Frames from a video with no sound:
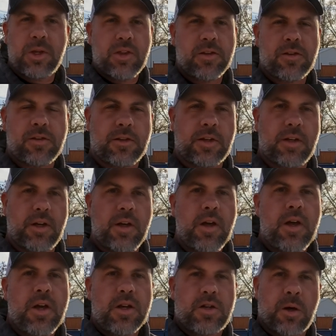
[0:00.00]
but this is a
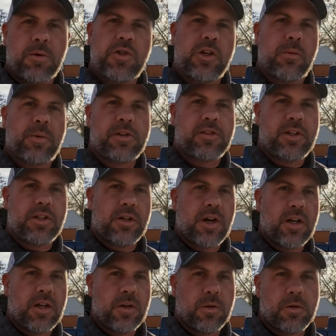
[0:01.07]
troubleshooting procedure
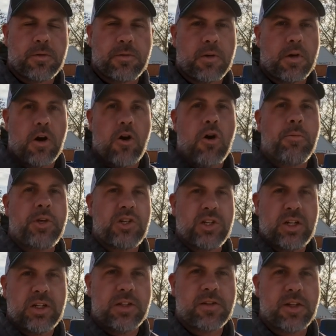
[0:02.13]
I use for all
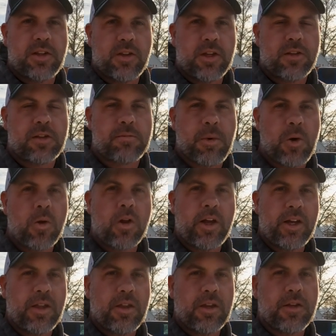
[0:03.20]
machines that smoke
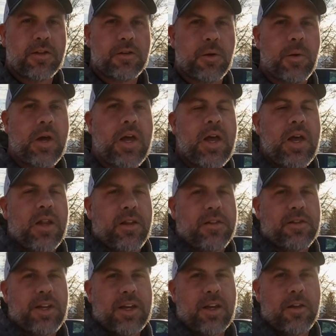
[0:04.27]
like this. So
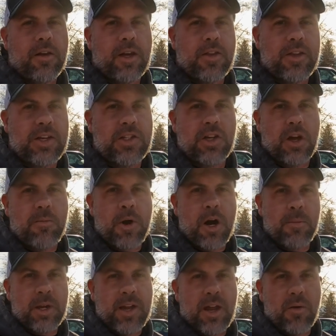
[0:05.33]
let's take a look in the engine
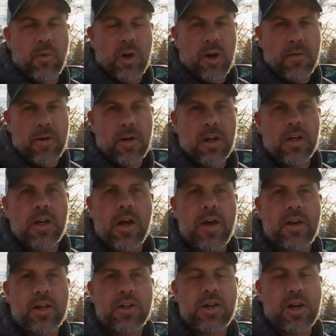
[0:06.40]
compartment, kind of what I've already
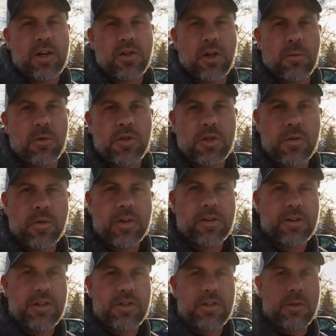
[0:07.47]
done to try to troubleshoot
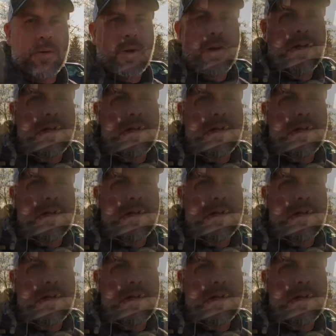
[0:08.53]
this issue.